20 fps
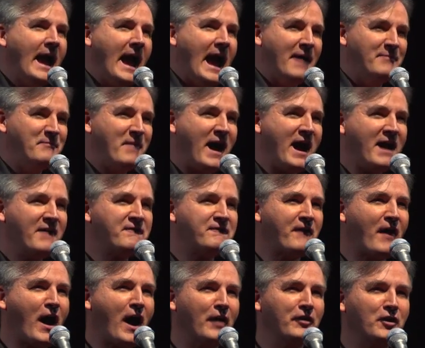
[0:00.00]
And my
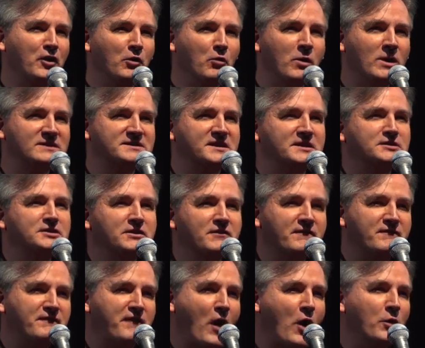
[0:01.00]
father was a
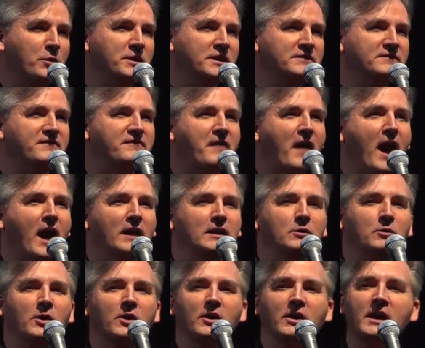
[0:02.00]
devoted
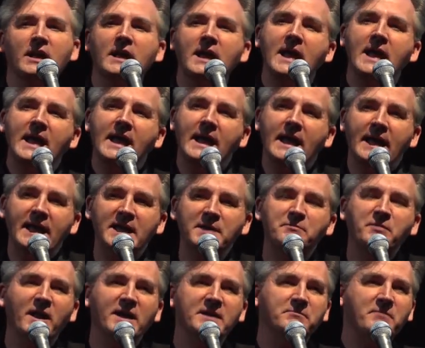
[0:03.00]
follower.
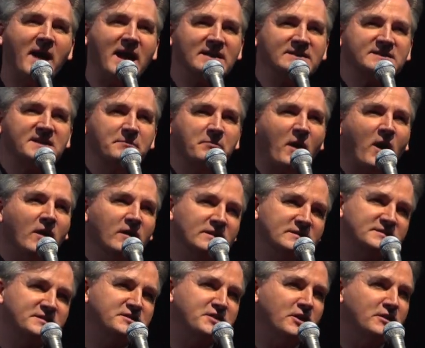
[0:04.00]
He played basketball
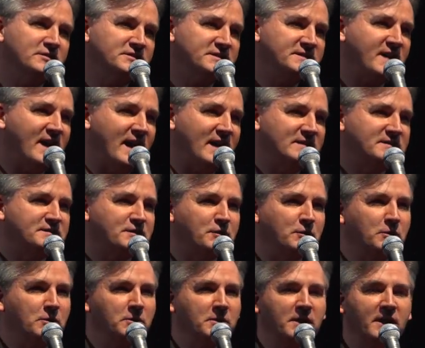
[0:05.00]
at Sturgis High
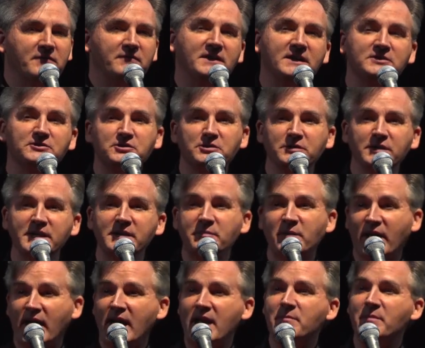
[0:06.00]
School, eventually
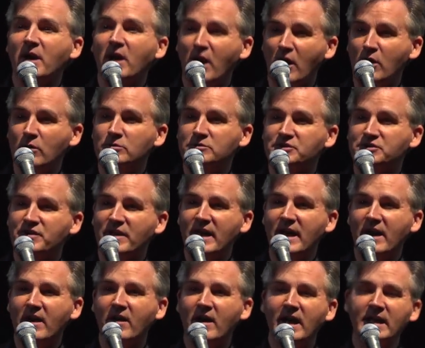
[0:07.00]
became a coach
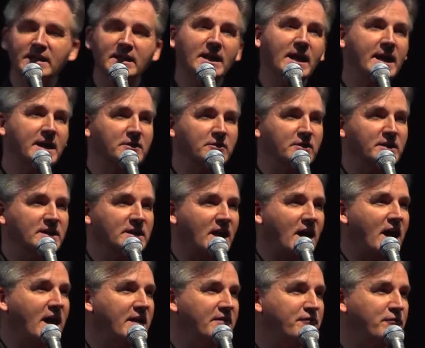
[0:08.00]
there, and later in
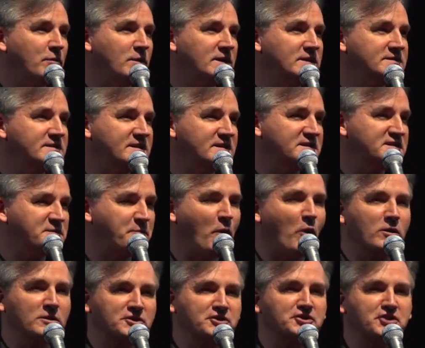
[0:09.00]
life was a
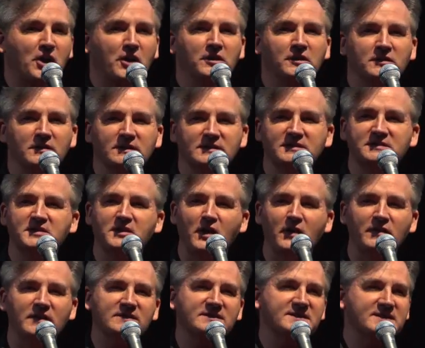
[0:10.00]
sports journalist
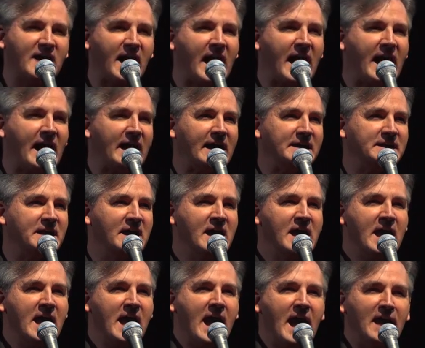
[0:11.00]
on the side.
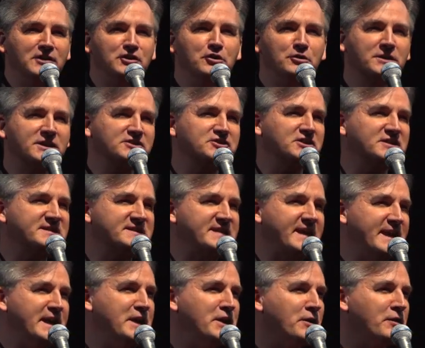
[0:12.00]
And you could just
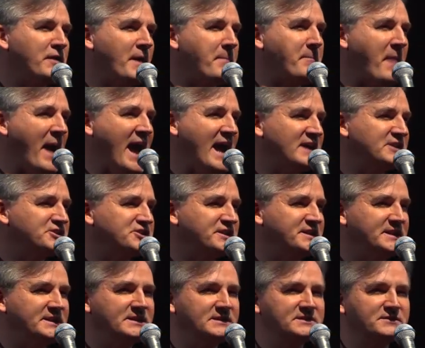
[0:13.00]
hear the
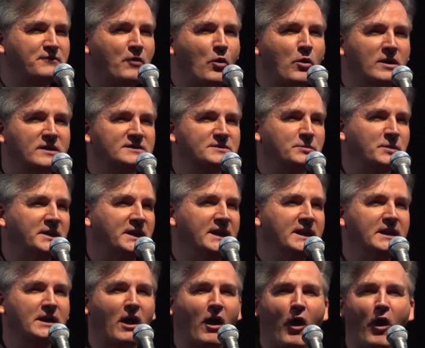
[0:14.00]
passion in his voice when
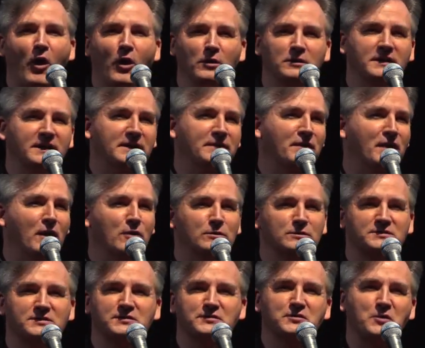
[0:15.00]
he called in
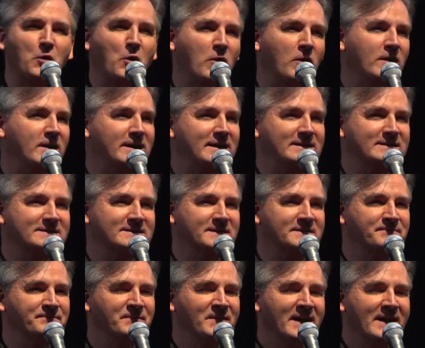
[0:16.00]
those
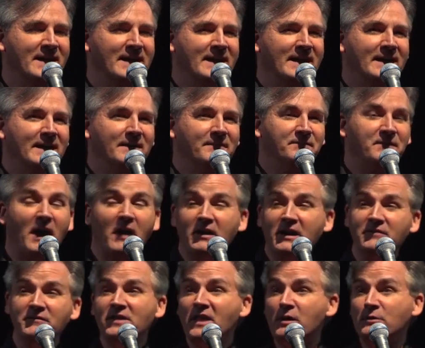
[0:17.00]
stories. Now,
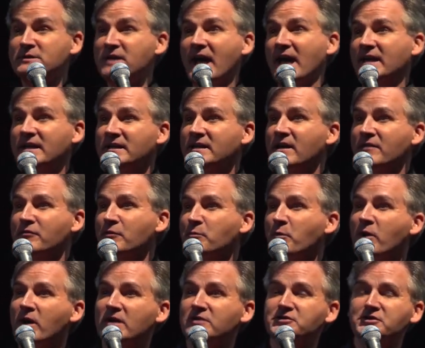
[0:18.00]
even though Daddy never
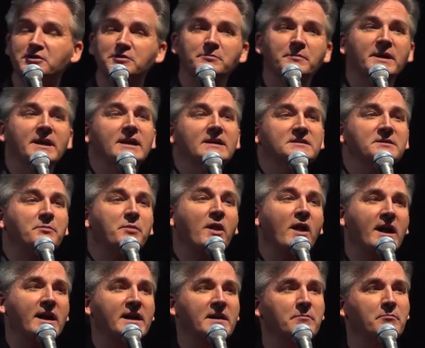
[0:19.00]
pressured me into
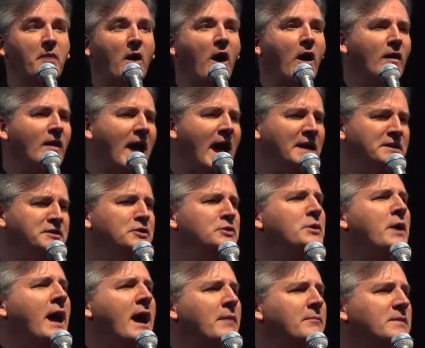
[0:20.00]
playing ball, I
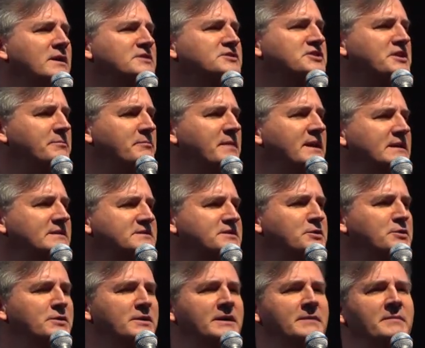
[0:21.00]
knew how much it meant to